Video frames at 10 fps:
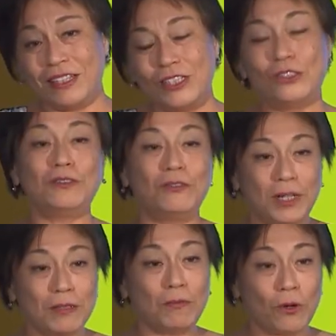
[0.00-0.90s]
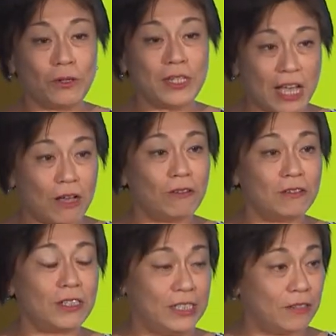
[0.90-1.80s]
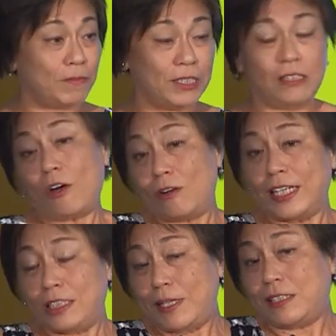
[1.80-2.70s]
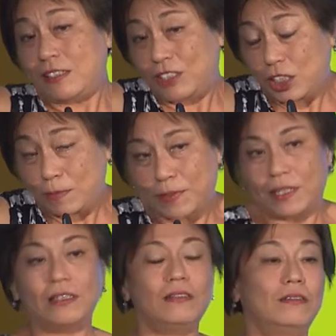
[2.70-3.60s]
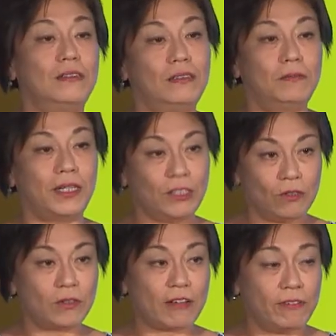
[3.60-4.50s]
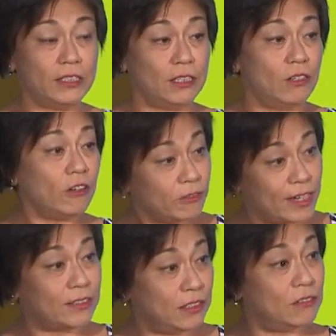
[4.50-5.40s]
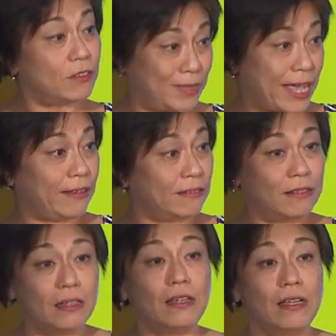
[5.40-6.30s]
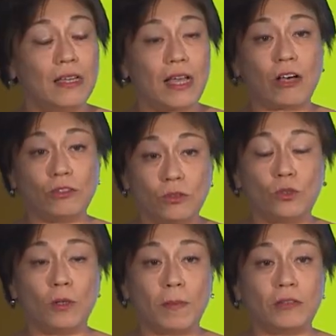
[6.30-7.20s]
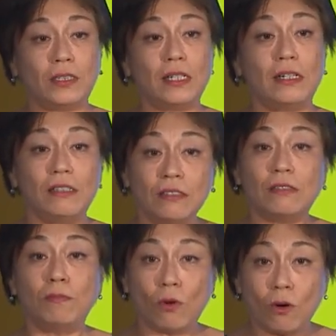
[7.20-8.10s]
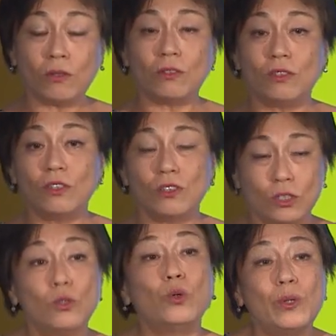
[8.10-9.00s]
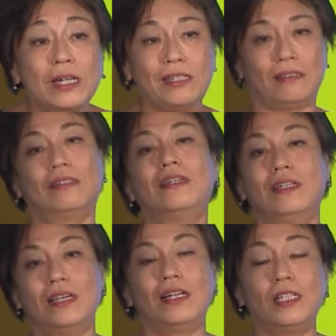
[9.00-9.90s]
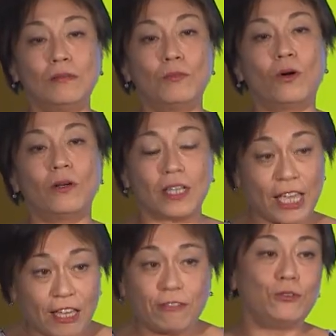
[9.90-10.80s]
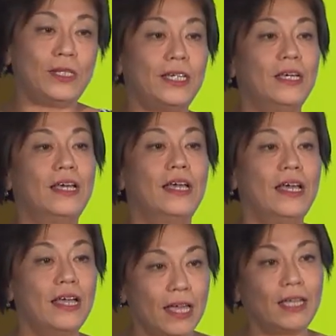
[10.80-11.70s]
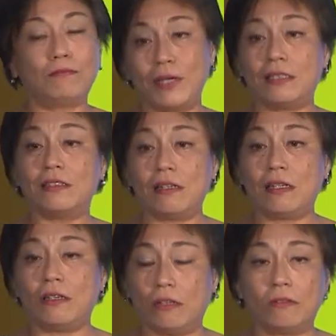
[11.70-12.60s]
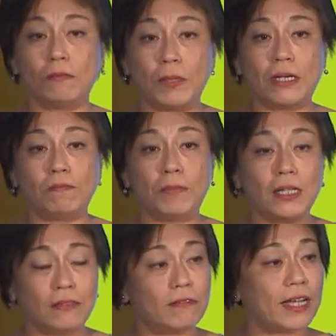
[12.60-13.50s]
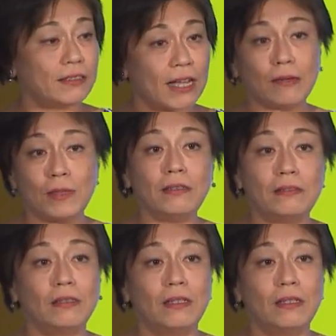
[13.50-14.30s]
So what more now? But in the online space, it's a little cheaper. But I've learned a lot of lessons from that. How to go about it a little more slowly, a little more carefully, and basically, pick the right timings,